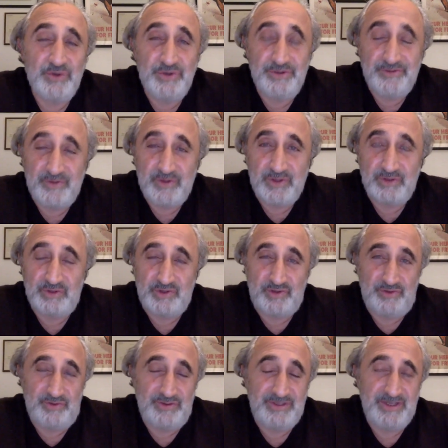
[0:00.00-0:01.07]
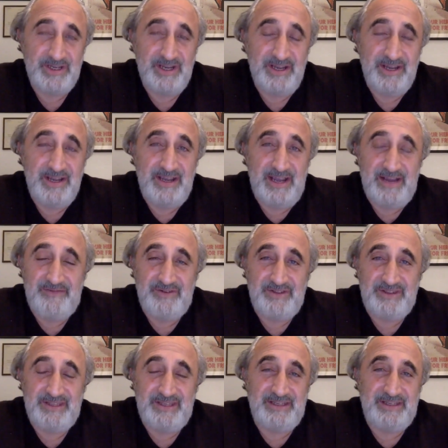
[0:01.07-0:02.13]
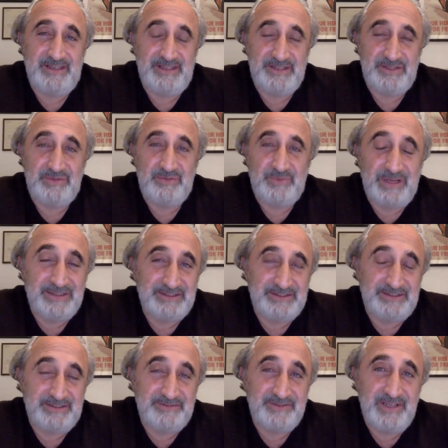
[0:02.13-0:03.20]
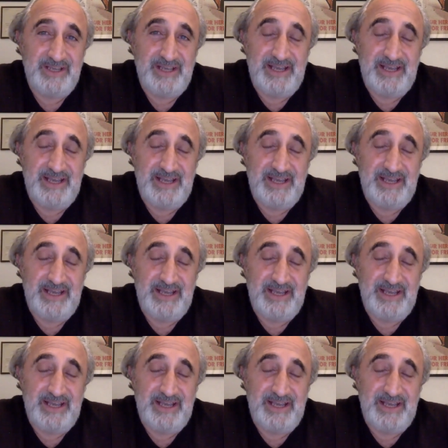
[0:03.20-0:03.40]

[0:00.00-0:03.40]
universal truths; everything is relative,